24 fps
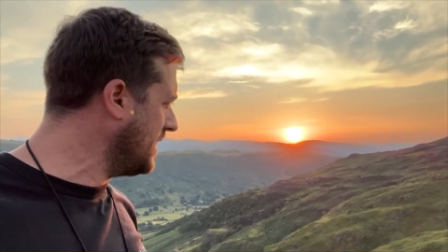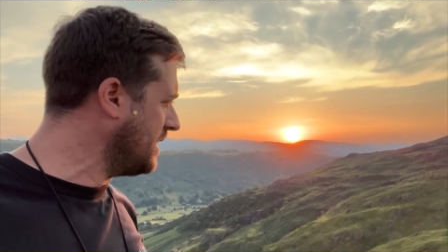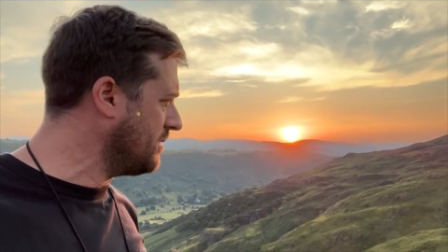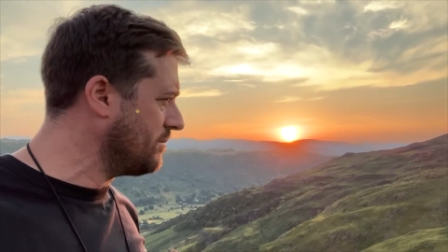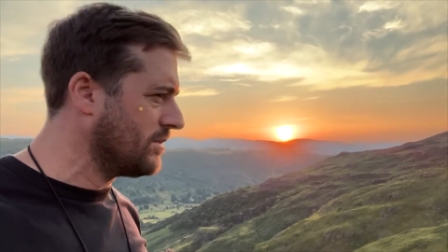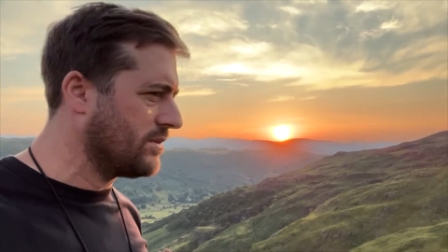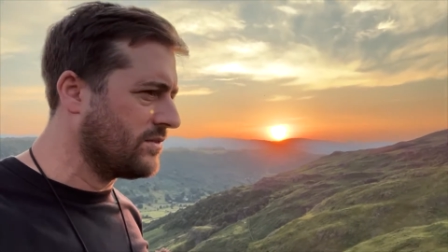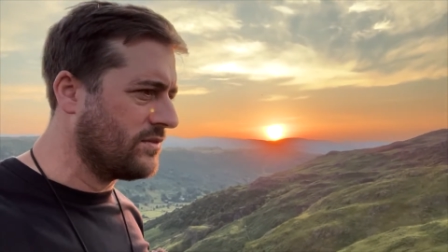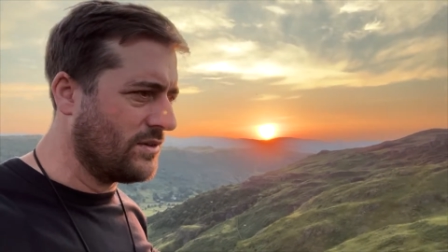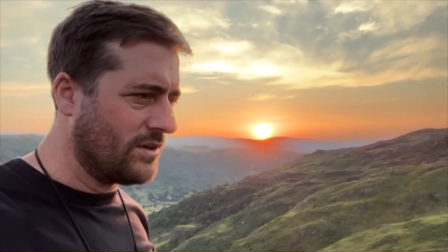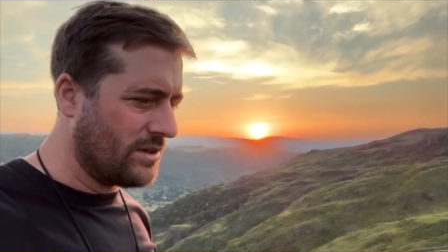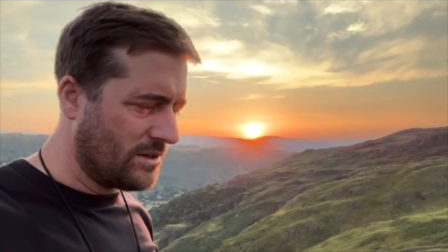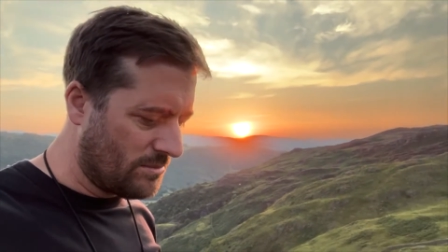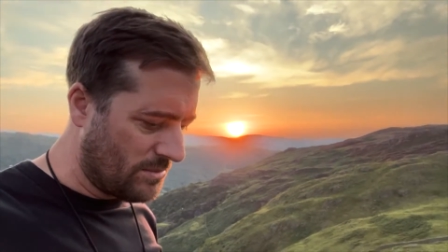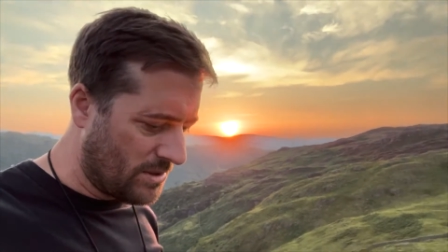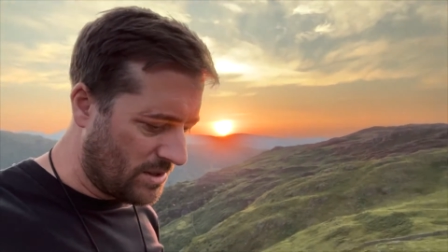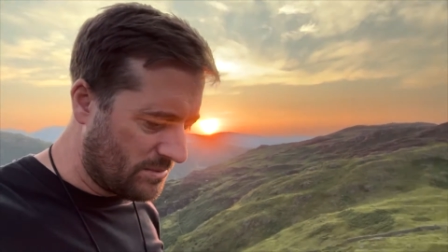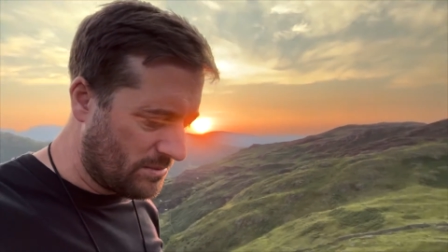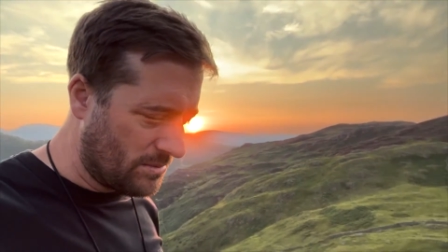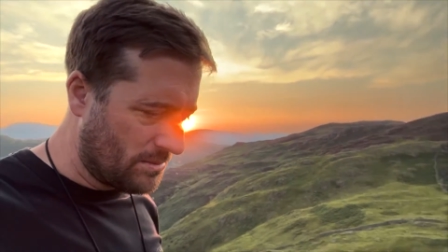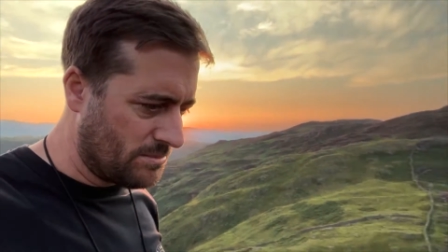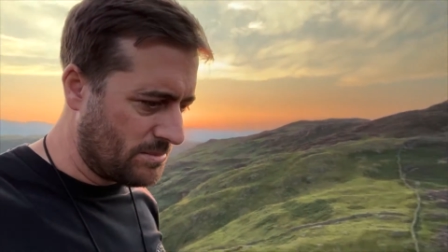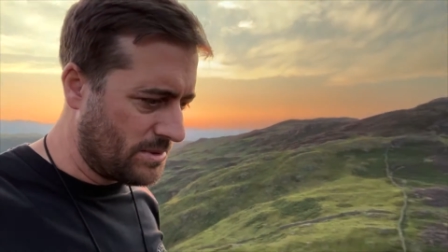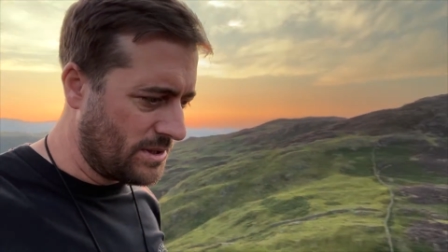atmosphere at the
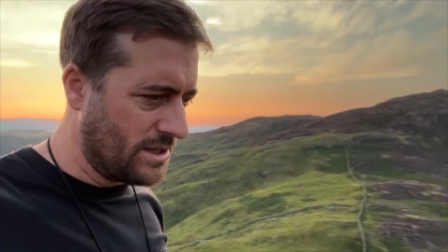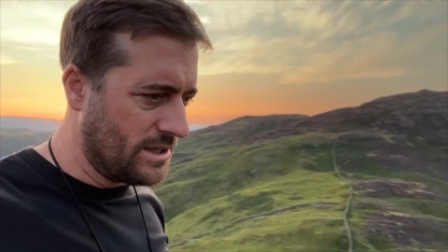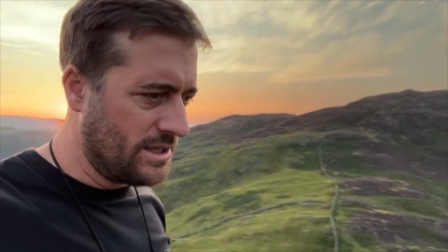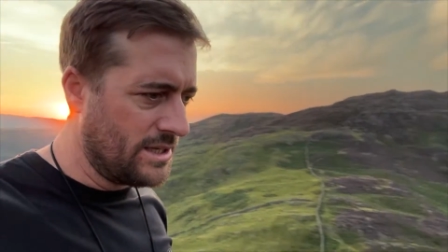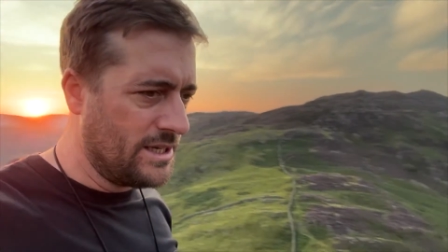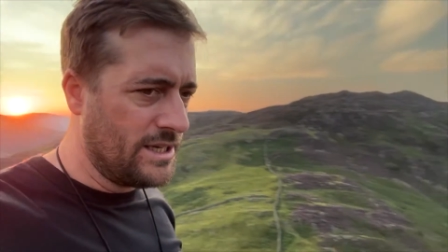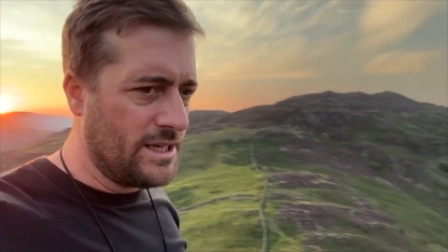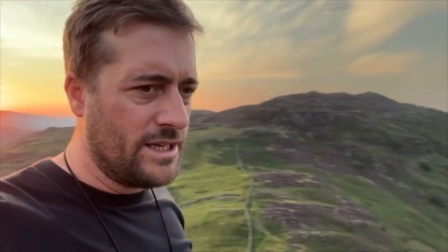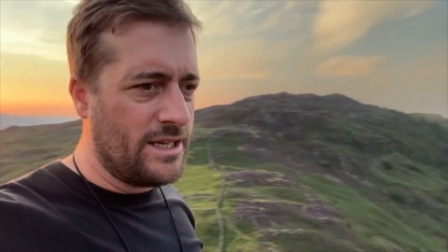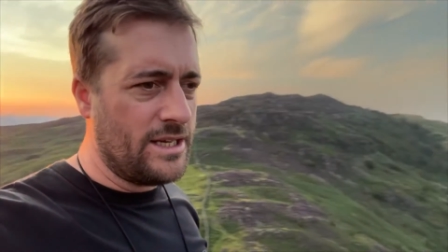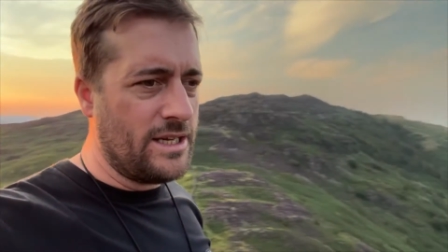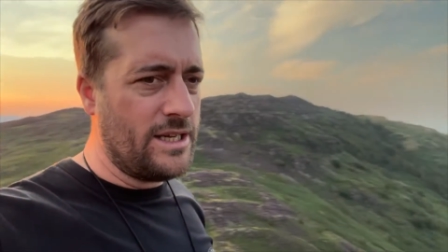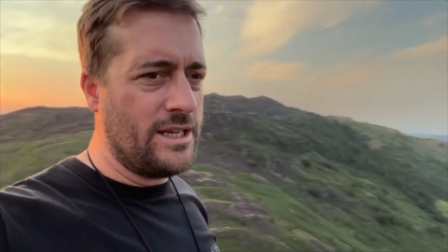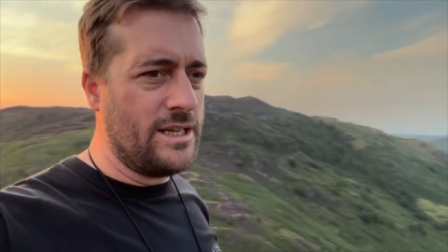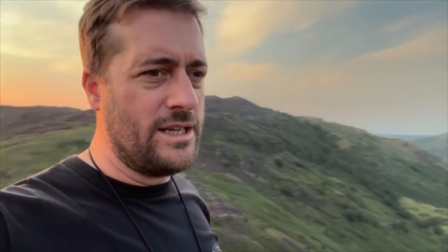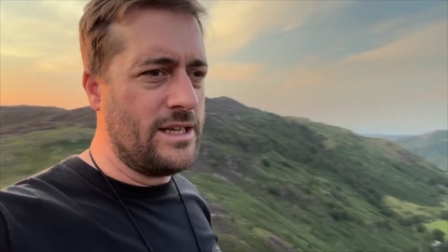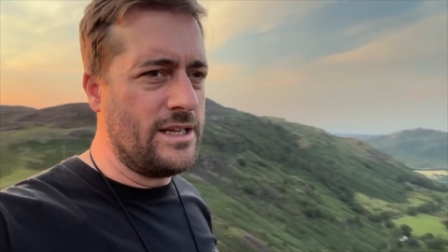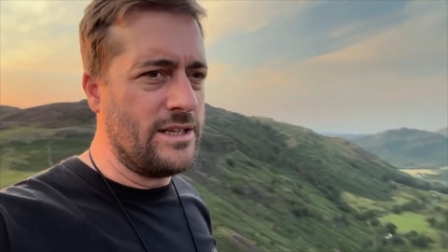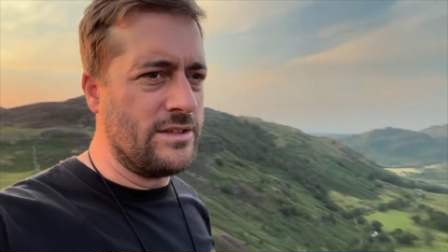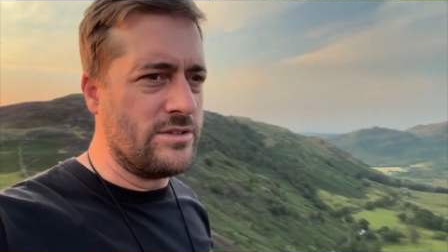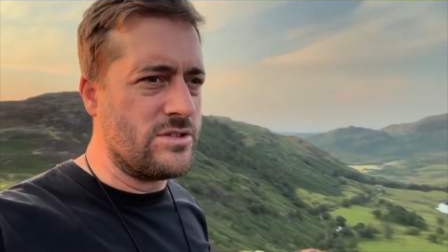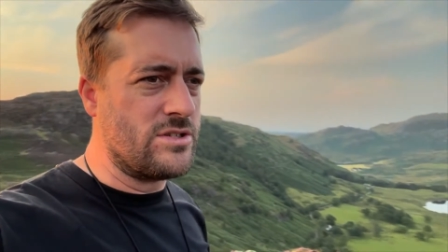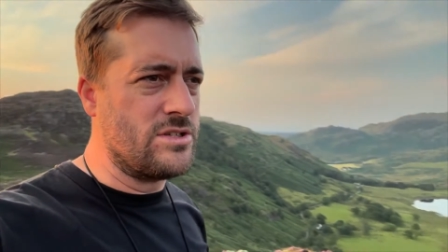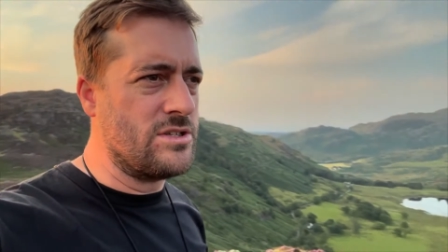moment, but it
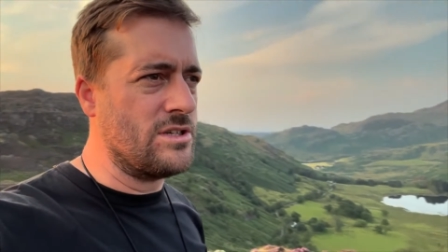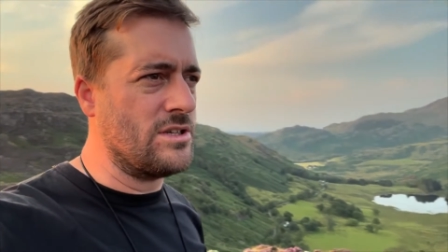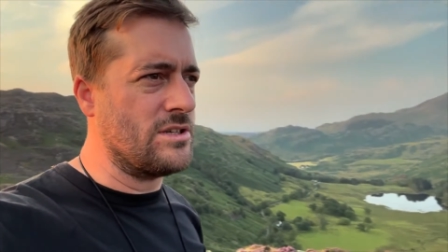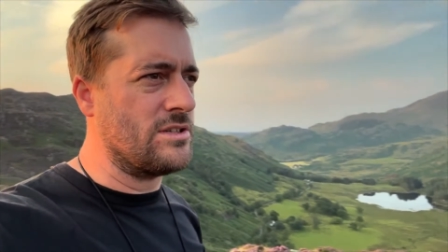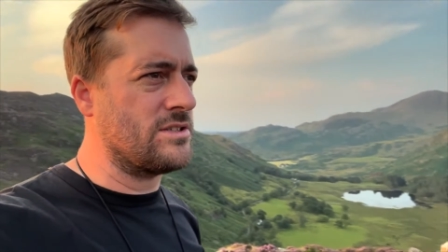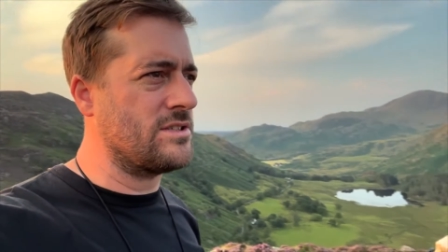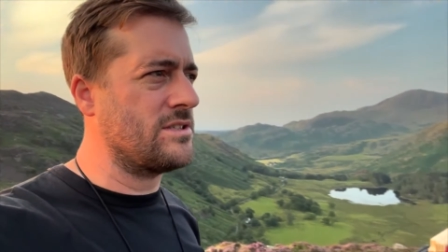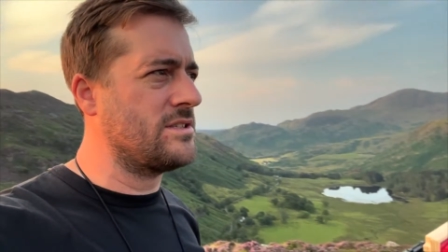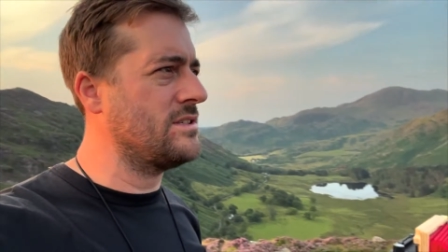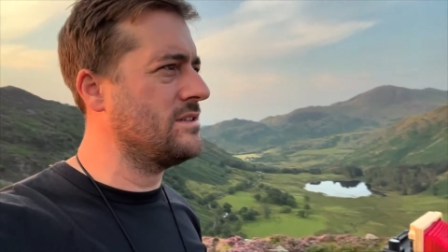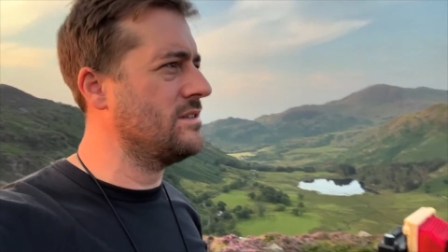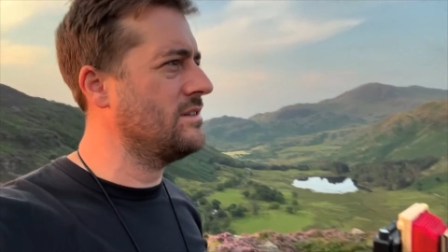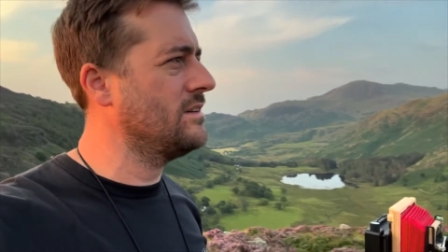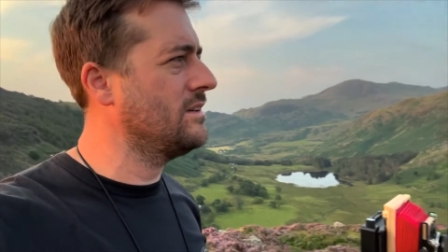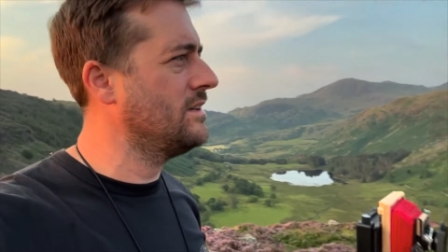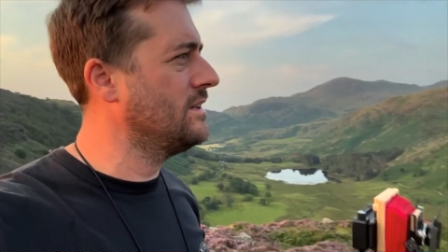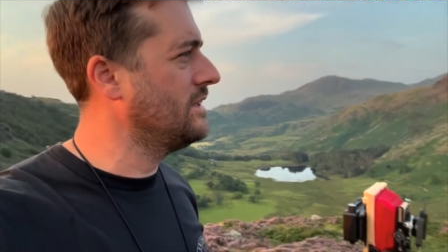is just